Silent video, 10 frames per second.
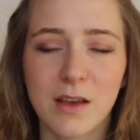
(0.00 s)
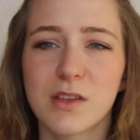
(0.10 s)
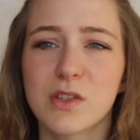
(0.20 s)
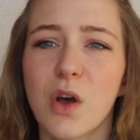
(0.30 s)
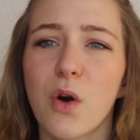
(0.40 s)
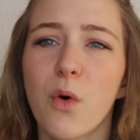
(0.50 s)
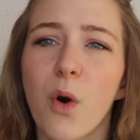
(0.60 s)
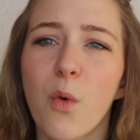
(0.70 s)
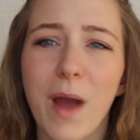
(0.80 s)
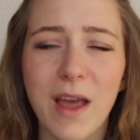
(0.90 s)
So
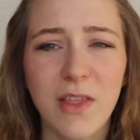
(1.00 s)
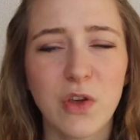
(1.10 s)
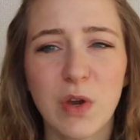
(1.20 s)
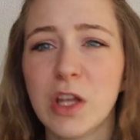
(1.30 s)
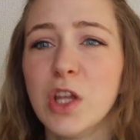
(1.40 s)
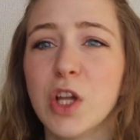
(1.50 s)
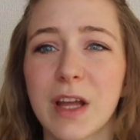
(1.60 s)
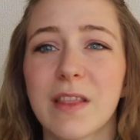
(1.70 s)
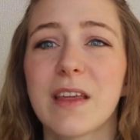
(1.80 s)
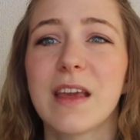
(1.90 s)
a way that you can look
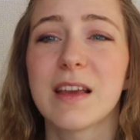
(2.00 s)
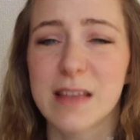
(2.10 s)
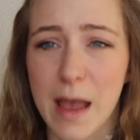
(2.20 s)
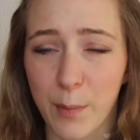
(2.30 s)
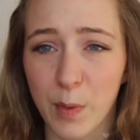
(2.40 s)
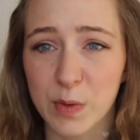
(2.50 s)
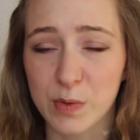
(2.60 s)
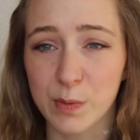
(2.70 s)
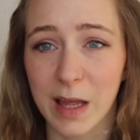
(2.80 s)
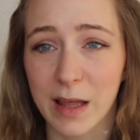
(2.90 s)
at the
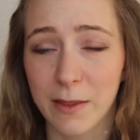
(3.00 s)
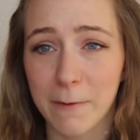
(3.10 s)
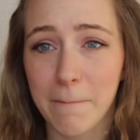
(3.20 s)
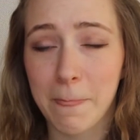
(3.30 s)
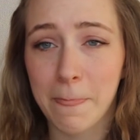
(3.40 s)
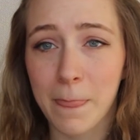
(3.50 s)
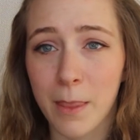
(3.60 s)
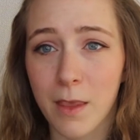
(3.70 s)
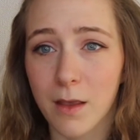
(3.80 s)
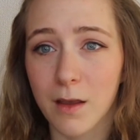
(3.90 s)
examples with
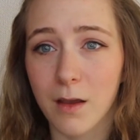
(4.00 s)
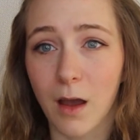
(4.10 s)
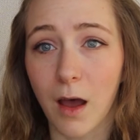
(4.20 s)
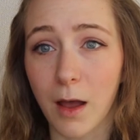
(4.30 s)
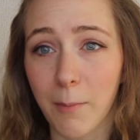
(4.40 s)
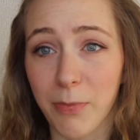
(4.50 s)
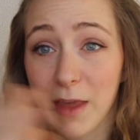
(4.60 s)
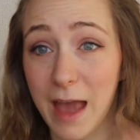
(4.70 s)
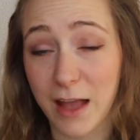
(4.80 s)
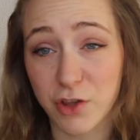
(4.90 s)

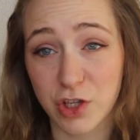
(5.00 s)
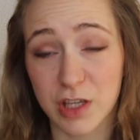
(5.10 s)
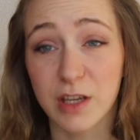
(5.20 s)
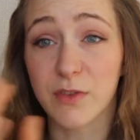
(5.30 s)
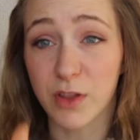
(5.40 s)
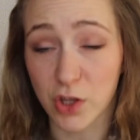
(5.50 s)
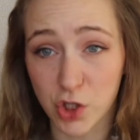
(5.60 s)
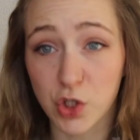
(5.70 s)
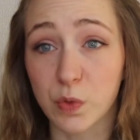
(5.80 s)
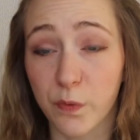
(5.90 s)
the adjective and the
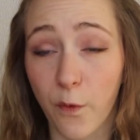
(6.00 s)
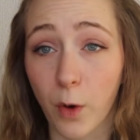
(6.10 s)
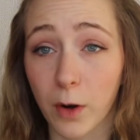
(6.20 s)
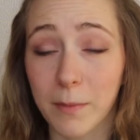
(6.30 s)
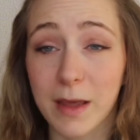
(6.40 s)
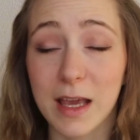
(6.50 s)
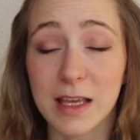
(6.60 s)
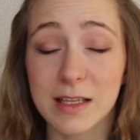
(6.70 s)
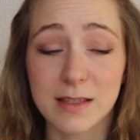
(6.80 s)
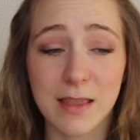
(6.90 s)
to form
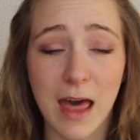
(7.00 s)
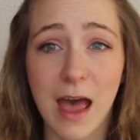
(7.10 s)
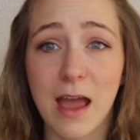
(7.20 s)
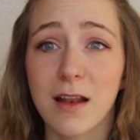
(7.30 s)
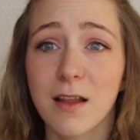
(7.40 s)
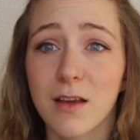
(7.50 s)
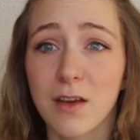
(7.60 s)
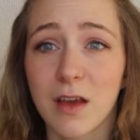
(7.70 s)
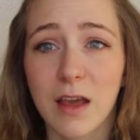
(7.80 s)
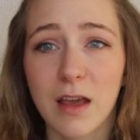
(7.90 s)
is that
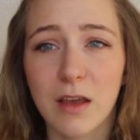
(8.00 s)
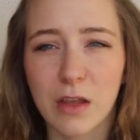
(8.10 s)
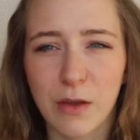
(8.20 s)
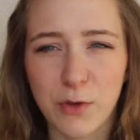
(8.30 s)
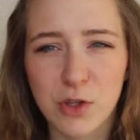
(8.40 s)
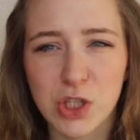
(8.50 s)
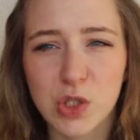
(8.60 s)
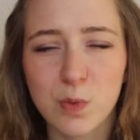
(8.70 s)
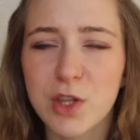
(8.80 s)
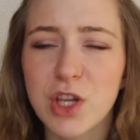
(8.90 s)
if you just
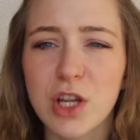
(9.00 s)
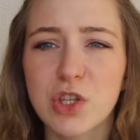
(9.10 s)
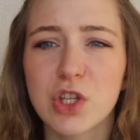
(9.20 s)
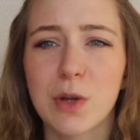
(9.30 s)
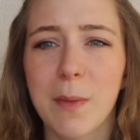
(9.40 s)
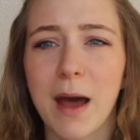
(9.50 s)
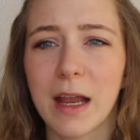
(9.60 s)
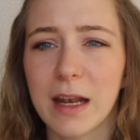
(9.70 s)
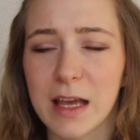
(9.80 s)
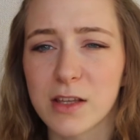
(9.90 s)
switch it into your
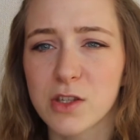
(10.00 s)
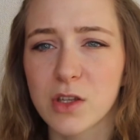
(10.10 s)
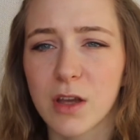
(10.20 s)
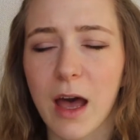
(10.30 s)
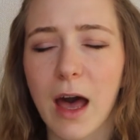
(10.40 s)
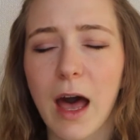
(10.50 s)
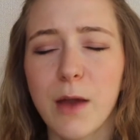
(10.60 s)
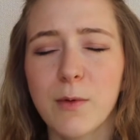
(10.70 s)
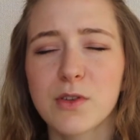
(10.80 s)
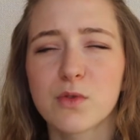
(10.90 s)
mind as
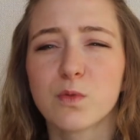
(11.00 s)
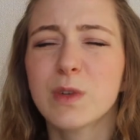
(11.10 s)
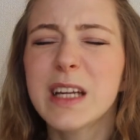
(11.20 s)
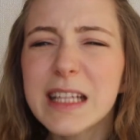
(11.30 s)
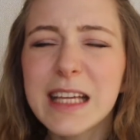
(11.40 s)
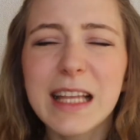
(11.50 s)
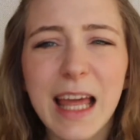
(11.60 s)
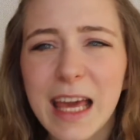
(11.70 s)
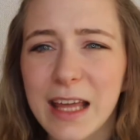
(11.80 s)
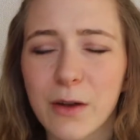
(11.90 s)
I was really
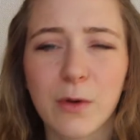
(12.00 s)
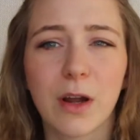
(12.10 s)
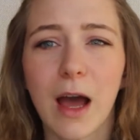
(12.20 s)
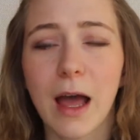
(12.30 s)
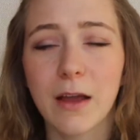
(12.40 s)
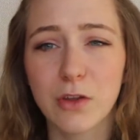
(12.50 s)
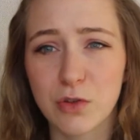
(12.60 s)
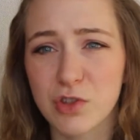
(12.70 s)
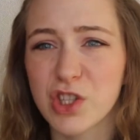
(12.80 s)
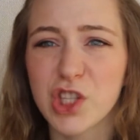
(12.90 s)
late, or
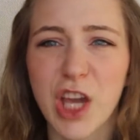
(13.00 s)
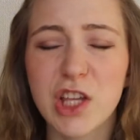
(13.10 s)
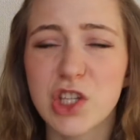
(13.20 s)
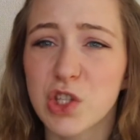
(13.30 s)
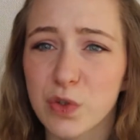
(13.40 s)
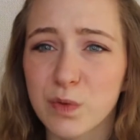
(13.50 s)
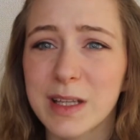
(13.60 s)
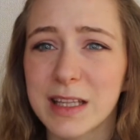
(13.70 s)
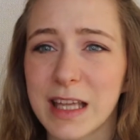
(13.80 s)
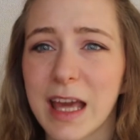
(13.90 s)
you just change it to
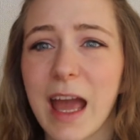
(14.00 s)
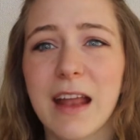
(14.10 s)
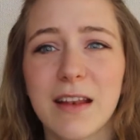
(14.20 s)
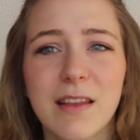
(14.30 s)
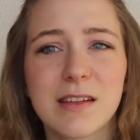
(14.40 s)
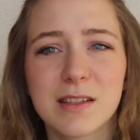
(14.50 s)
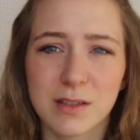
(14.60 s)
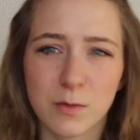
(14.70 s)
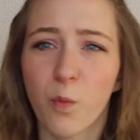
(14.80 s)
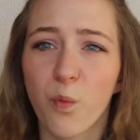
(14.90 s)
really, and
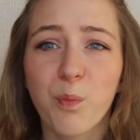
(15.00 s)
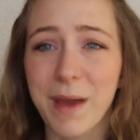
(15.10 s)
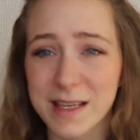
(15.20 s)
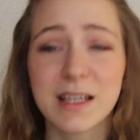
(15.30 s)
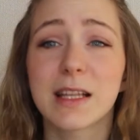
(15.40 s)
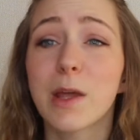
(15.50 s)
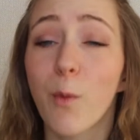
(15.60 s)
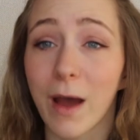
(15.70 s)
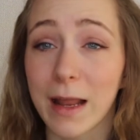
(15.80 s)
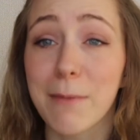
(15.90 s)
that's basically
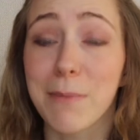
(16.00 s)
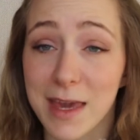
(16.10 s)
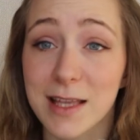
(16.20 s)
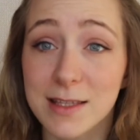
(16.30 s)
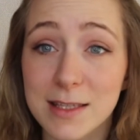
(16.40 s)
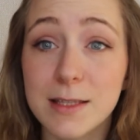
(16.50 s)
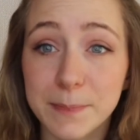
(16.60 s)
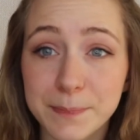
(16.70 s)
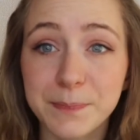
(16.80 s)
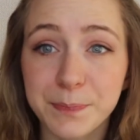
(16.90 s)
what it means.
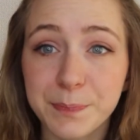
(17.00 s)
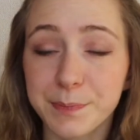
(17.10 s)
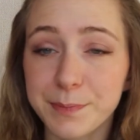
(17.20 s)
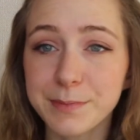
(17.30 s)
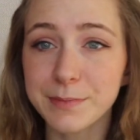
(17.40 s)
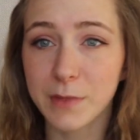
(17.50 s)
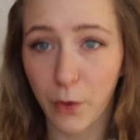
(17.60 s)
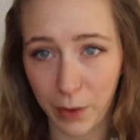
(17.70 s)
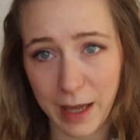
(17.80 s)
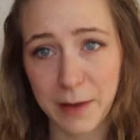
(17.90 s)

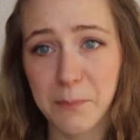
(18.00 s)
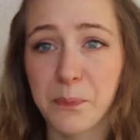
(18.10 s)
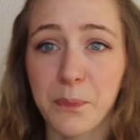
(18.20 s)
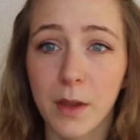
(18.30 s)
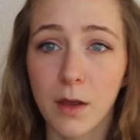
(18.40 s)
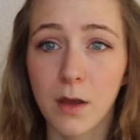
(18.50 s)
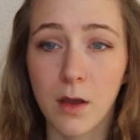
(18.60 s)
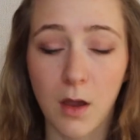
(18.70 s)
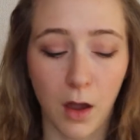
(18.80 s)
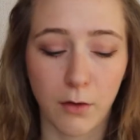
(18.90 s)
Okay?
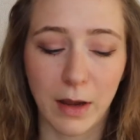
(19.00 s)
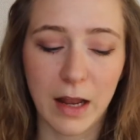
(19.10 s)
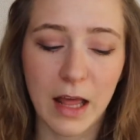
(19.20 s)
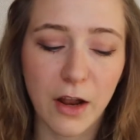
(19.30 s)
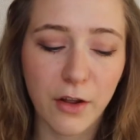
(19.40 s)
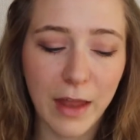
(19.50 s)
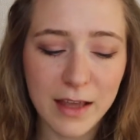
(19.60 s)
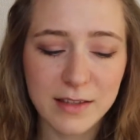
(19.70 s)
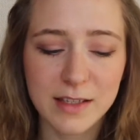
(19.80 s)
All right, and our last